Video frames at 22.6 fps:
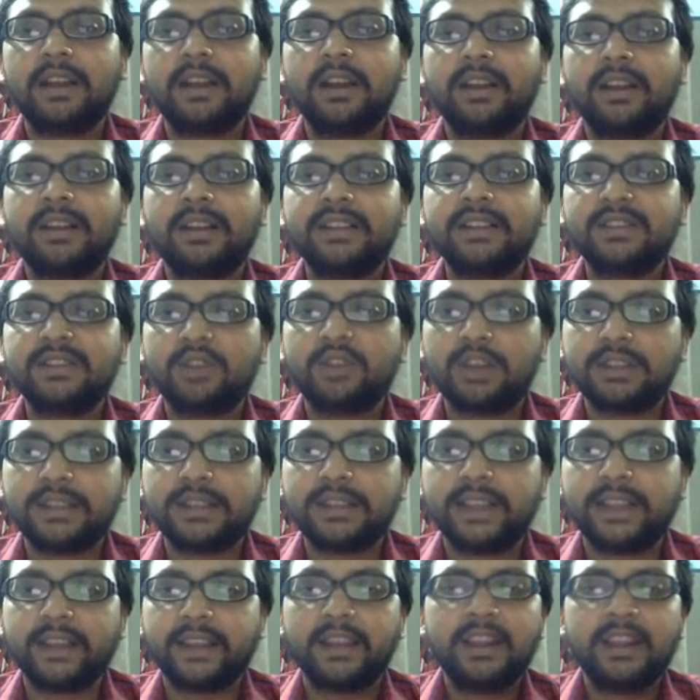
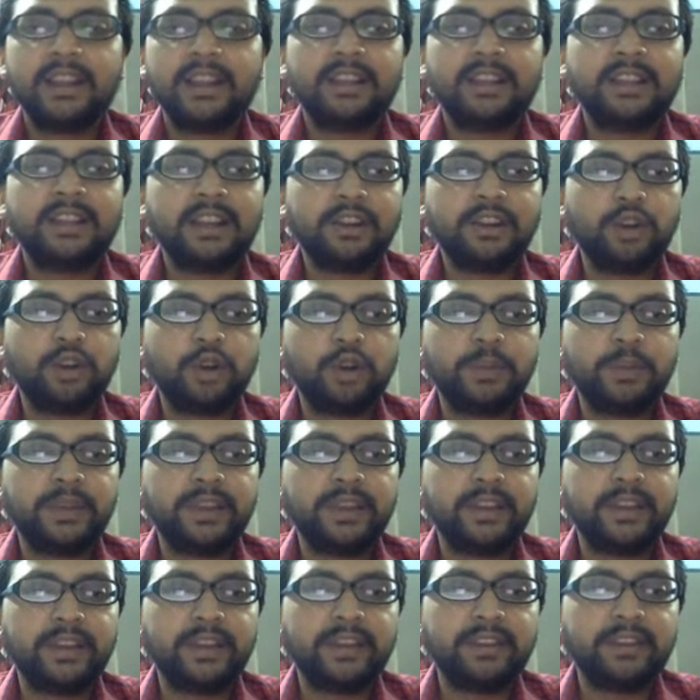crisscrossing the globe
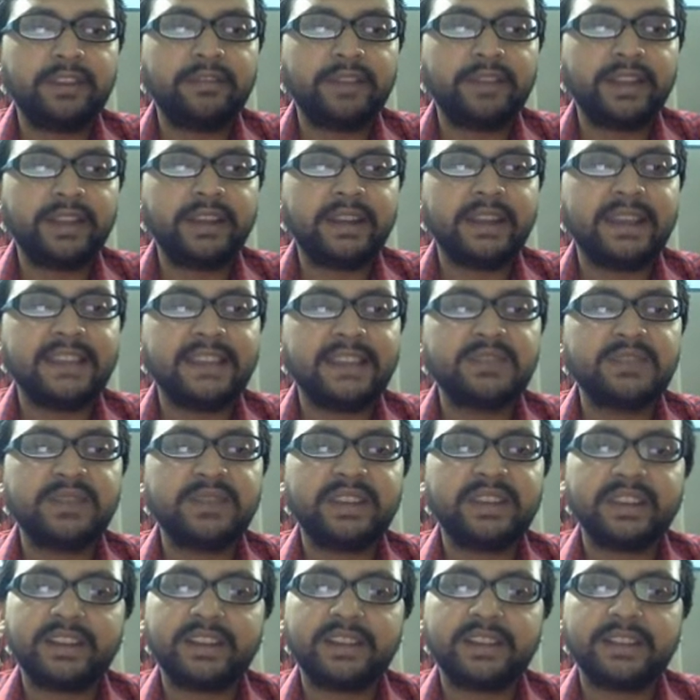even as we
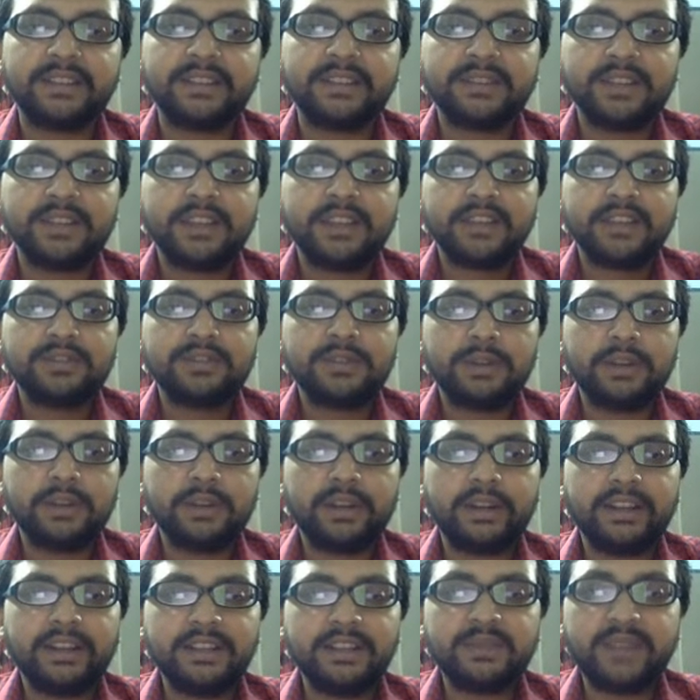read this. So
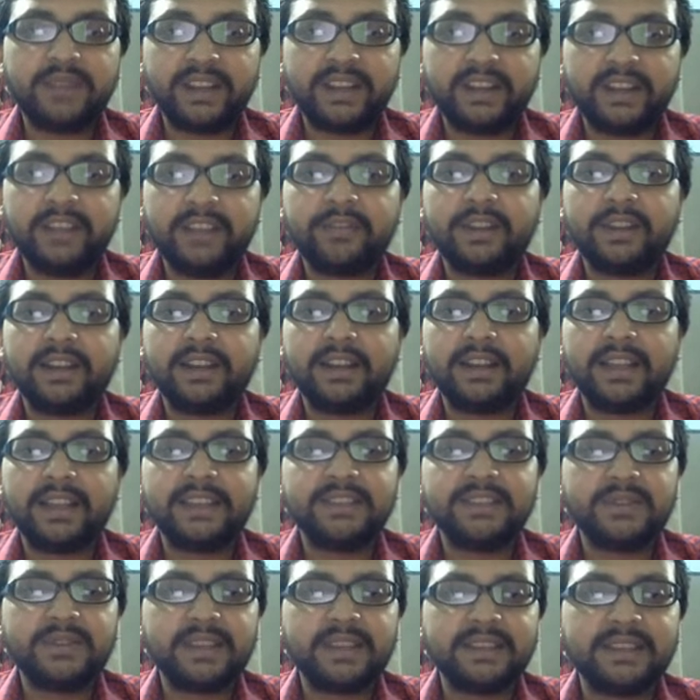it is very difficult.
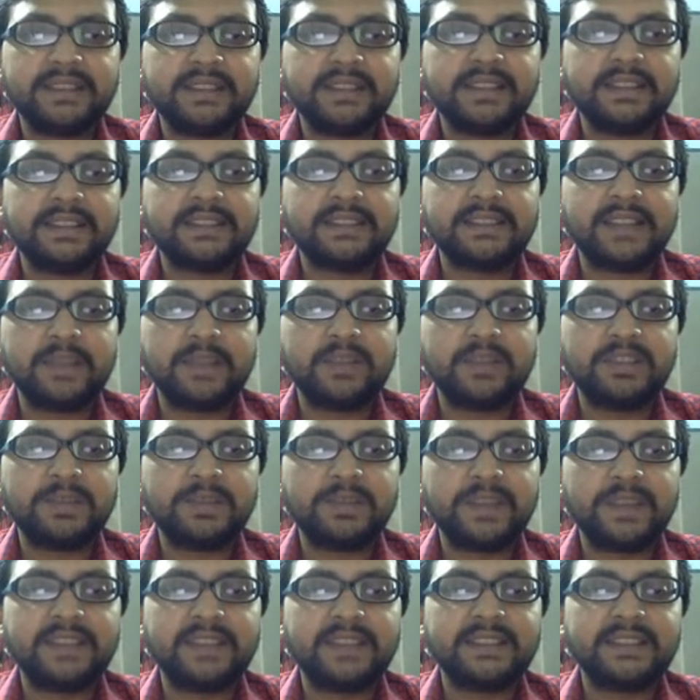As you can see,
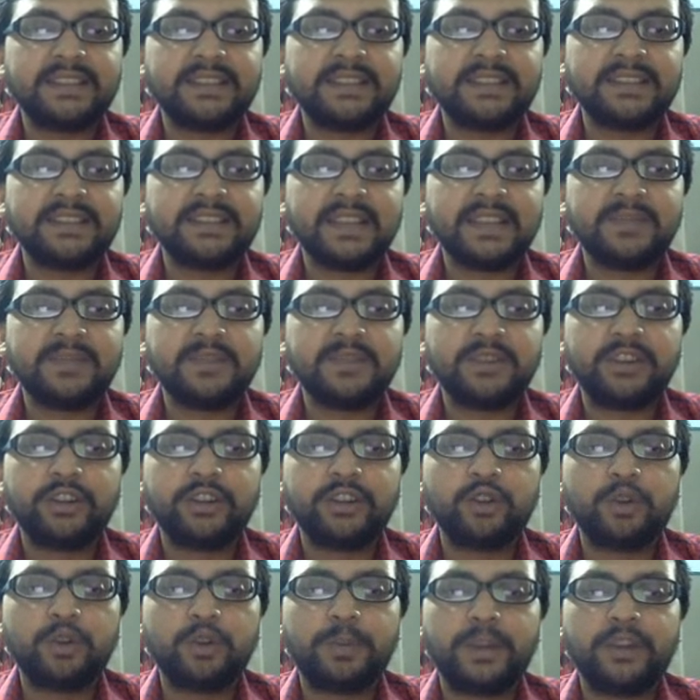cyberspace is absolute
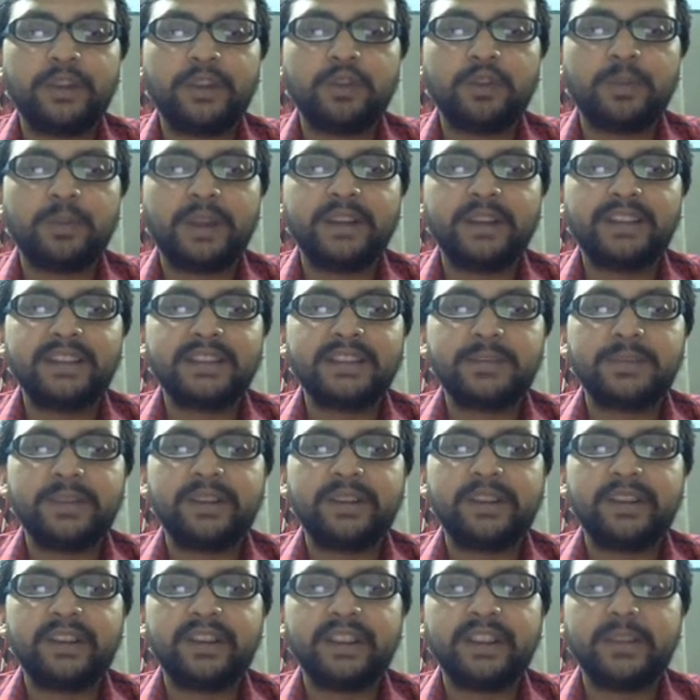open to
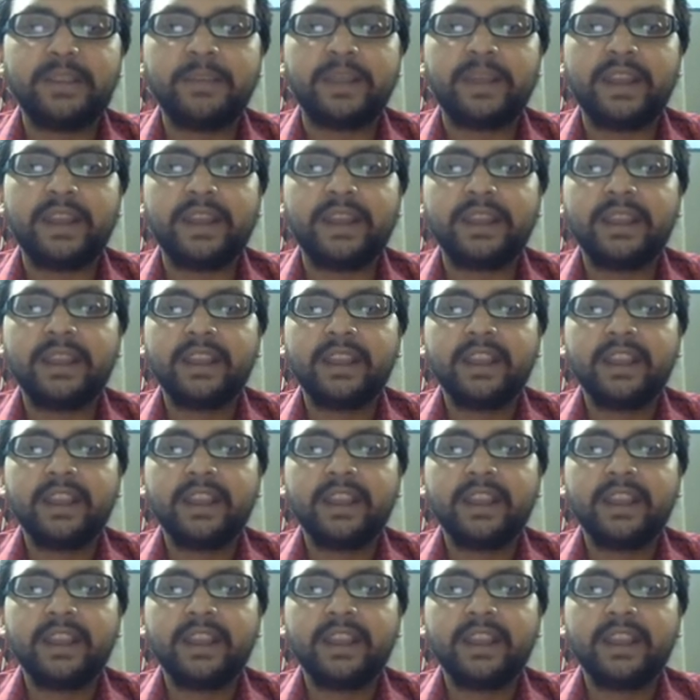participatory by